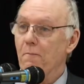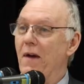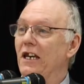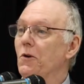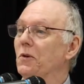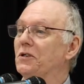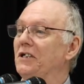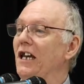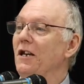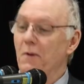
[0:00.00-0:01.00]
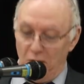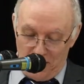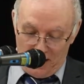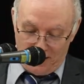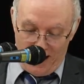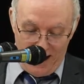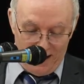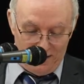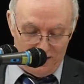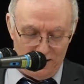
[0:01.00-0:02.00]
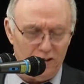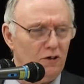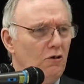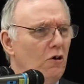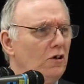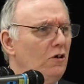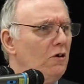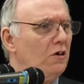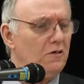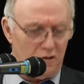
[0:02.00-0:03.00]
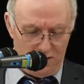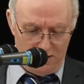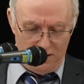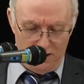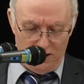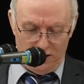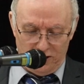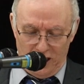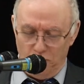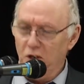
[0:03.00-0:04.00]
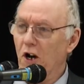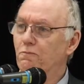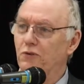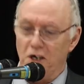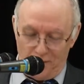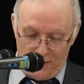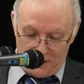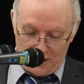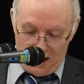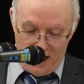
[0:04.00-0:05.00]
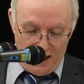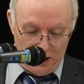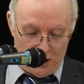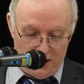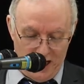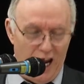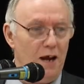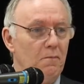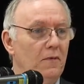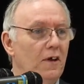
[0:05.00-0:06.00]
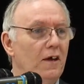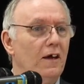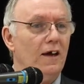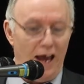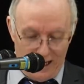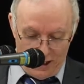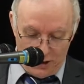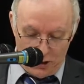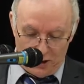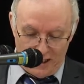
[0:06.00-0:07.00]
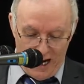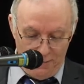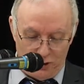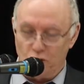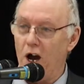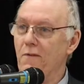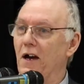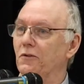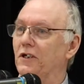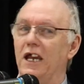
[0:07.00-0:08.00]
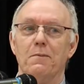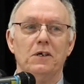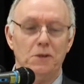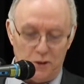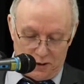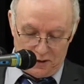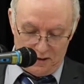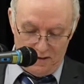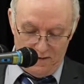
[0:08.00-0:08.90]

Many will say to me on that day, Lord, Lord, did we not prophesy in your name, and in your name drive out demons,